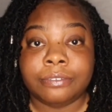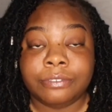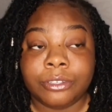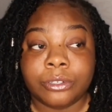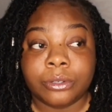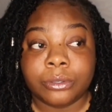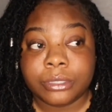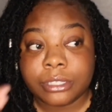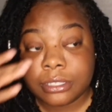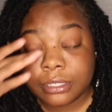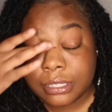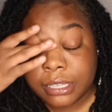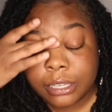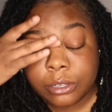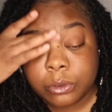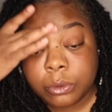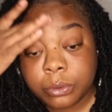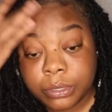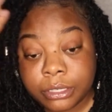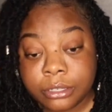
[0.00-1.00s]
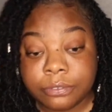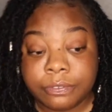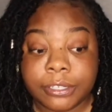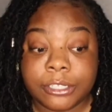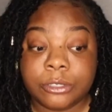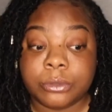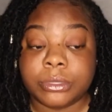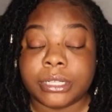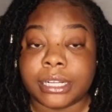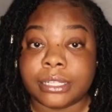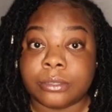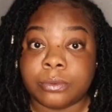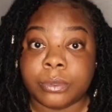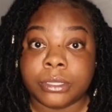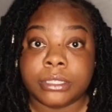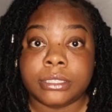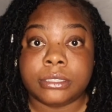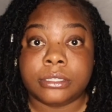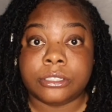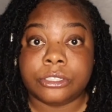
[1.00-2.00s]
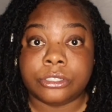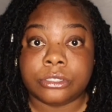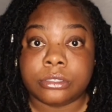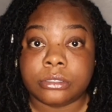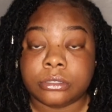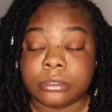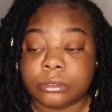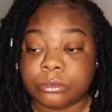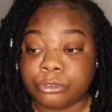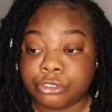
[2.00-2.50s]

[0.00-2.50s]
you know, this single individual that's willing to just